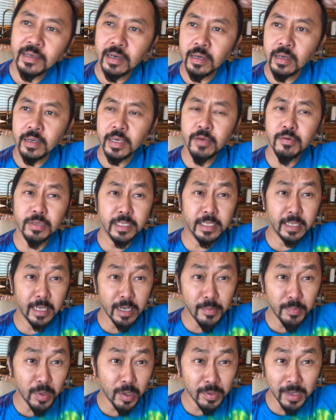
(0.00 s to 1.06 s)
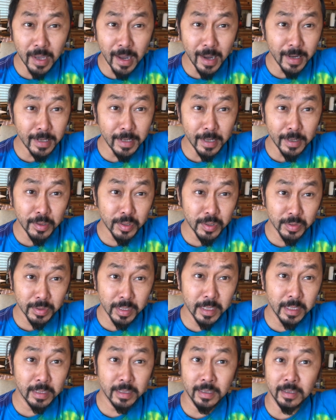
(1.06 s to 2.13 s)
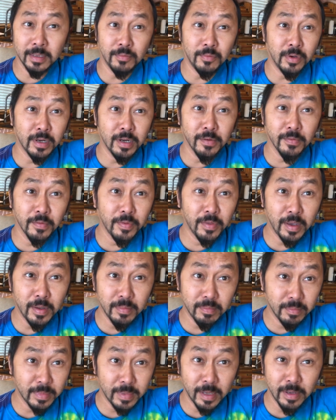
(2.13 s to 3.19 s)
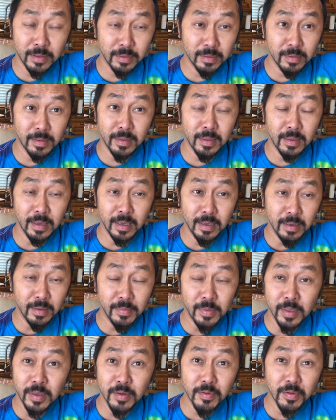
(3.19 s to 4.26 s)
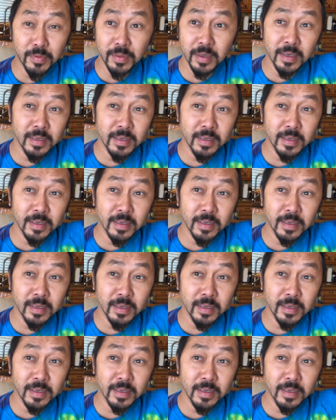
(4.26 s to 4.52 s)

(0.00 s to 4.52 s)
he would stay up all night and drink and whatever they took